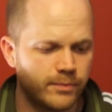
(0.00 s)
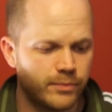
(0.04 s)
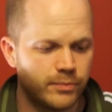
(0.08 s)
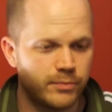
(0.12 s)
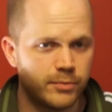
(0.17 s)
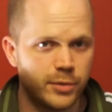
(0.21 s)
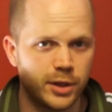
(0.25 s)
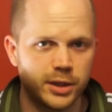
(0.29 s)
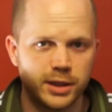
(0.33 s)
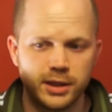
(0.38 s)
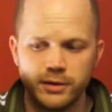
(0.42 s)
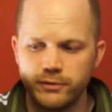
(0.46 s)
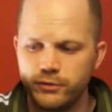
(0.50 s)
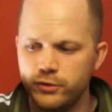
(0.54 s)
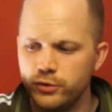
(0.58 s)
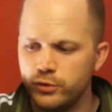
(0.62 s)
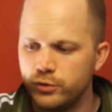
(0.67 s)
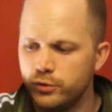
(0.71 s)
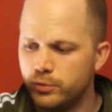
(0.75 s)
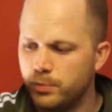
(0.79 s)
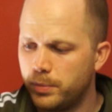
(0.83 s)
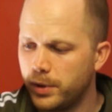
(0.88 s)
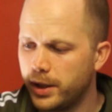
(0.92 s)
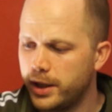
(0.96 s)
But if
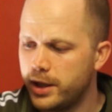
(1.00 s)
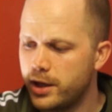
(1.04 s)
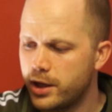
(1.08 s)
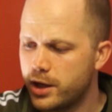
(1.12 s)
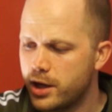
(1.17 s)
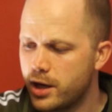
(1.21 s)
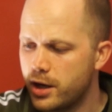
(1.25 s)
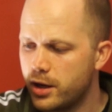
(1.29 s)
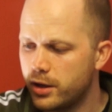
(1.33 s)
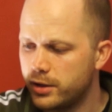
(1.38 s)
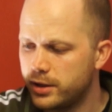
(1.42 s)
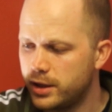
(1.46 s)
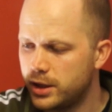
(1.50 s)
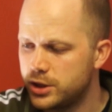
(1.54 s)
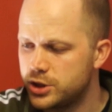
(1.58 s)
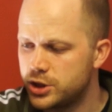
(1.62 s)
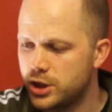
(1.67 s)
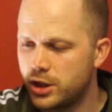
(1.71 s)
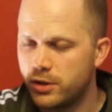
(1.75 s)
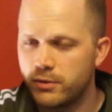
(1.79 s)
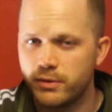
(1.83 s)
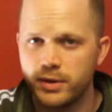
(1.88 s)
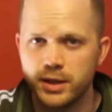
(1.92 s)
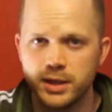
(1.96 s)
you play a card that
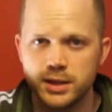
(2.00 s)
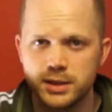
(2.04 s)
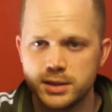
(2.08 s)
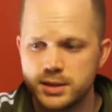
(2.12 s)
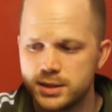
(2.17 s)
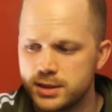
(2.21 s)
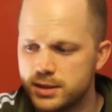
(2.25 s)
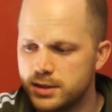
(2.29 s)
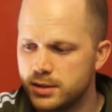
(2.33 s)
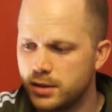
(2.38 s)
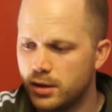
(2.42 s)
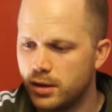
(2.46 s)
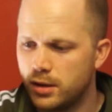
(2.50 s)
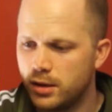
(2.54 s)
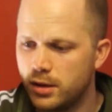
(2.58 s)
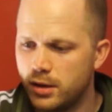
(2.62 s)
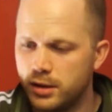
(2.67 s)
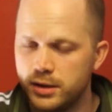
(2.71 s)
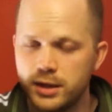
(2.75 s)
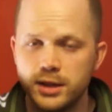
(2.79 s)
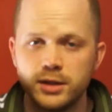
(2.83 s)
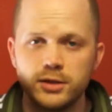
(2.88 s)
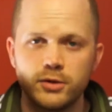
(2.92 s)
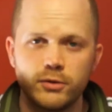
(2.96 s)
generates
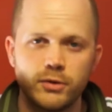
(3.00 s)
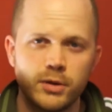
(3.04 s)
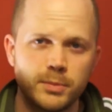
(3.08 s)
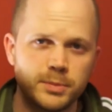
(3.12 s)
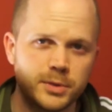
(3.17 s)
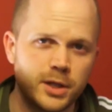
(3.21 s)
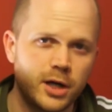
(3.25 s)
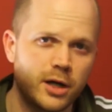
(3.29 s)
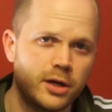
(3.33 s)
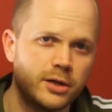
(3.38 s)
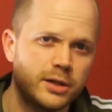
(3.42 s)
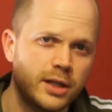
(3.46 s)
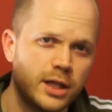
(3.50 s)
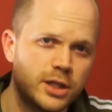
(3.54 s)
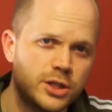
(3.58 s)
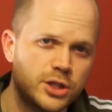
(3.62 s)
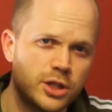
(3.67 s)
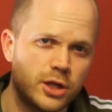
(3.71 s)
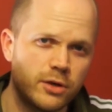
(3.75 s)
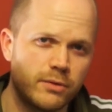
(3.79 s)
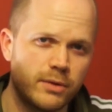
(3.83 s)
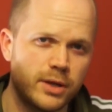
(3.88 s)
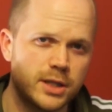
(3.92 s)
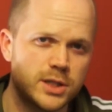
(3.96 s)
an interrupt card that
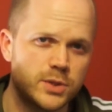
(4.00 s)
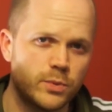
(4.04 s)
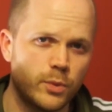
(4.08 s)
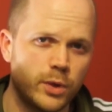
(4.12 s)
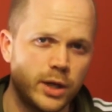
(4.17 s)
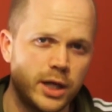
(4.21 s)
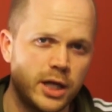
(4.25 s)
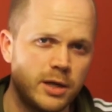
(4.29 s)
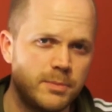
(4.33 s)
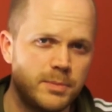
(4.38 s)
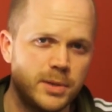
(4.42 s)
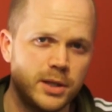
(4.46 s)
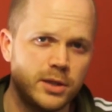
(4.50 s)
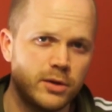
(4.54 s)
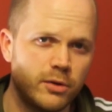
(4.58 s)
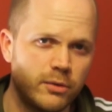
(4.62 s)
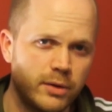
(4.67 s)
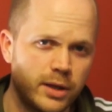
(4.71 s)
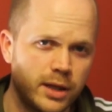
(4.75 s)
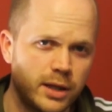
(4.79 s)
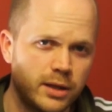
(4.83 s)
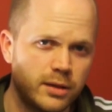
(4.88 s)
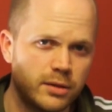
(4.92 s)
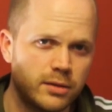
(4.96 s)
generates 1 AP
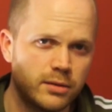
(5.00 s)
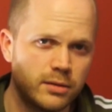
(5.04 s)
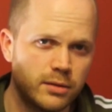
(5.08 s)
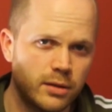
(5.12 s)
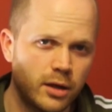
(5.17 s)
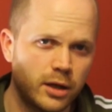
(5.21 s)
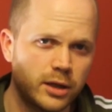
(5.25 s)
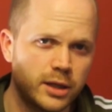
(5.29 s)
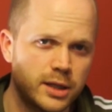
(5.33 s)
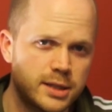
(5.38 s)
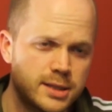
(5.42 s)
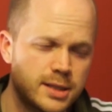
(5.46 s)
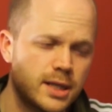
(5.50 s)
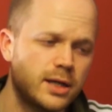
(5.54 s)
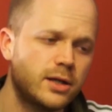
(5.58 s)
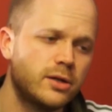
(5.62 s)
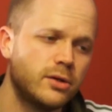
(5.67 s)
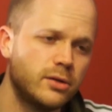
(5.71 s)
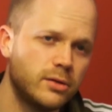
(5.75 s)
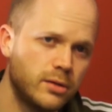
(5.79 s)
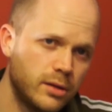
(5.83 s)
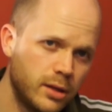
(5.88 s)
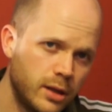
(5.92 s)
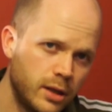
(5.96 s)
during darkness
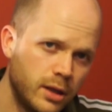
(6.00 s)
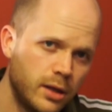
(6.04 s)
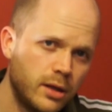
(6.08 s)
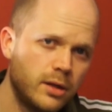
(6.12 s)
cycle,